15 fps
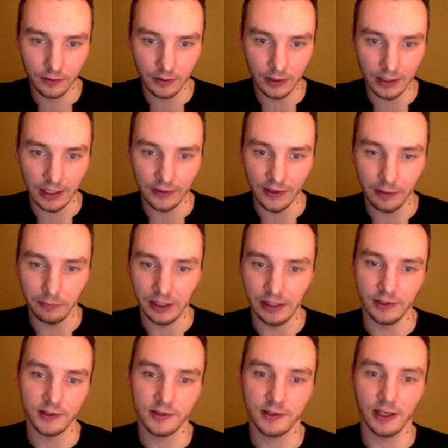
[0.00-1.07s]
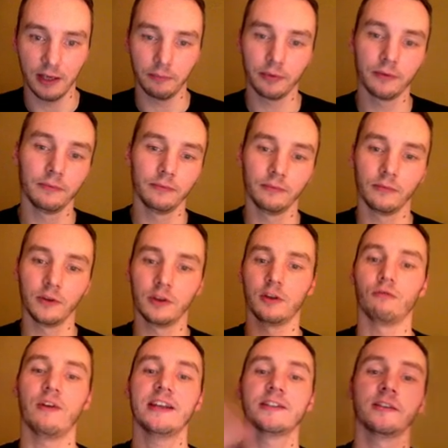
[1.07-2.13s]
Again, that means skip the
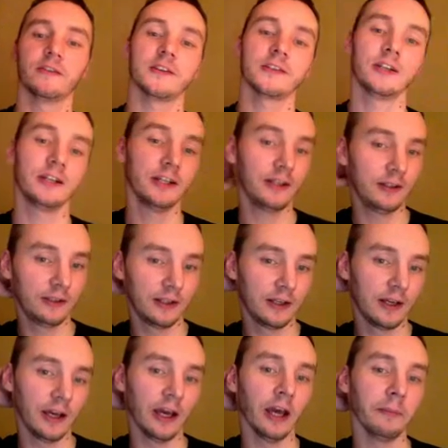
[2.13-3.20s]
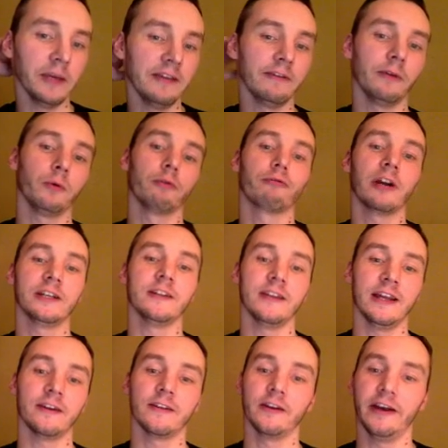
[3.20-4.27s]
rest of this line. Um, even if we're right at the
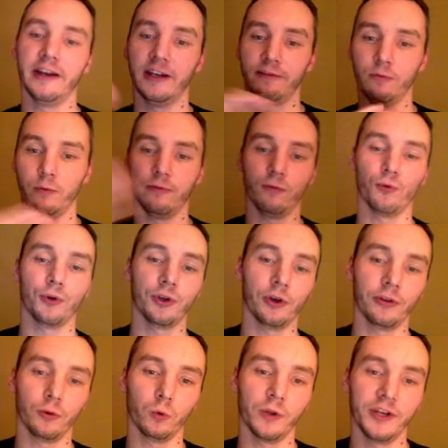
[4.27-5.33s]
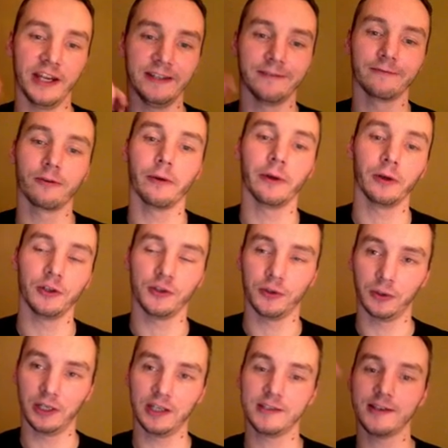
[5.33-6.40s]
end of the line, if we've already got all the data from it, you still
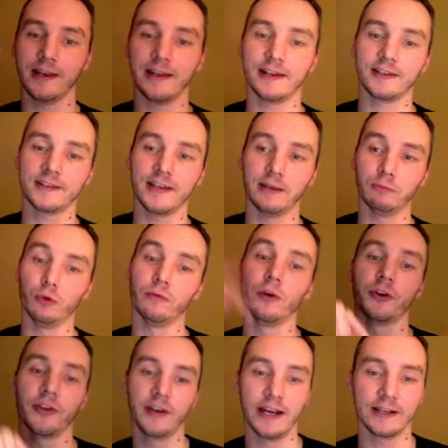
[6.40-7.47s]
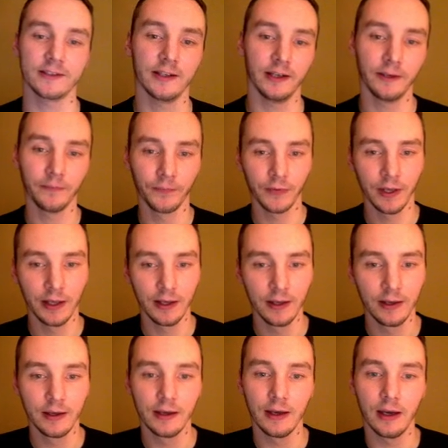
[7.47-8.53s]
need to say that to say move on to the next line.
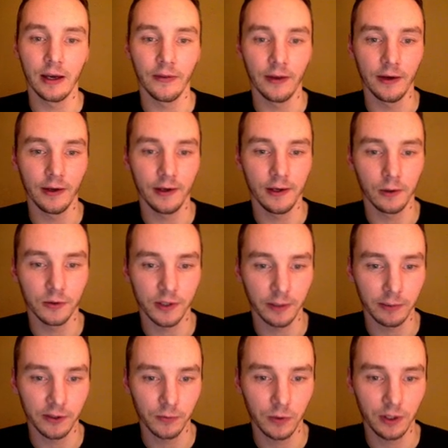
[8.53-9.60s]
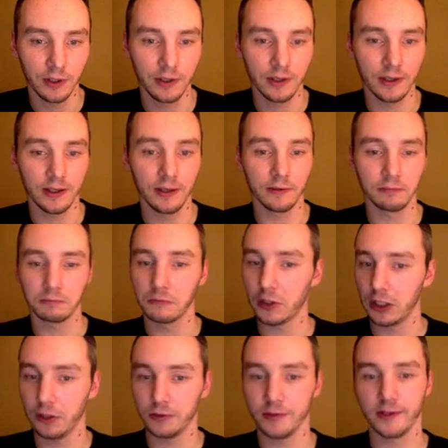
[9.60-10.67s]
And then i equals i plus 1, and then
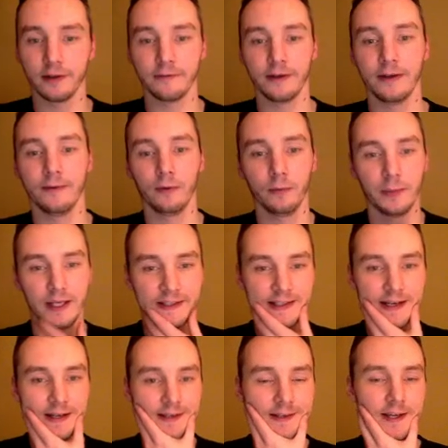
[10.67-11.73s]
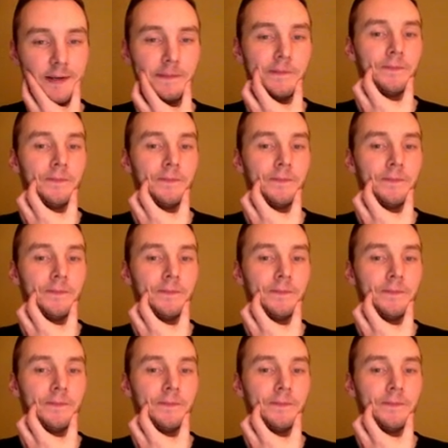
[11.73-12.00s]
closing the file will be exactly the same.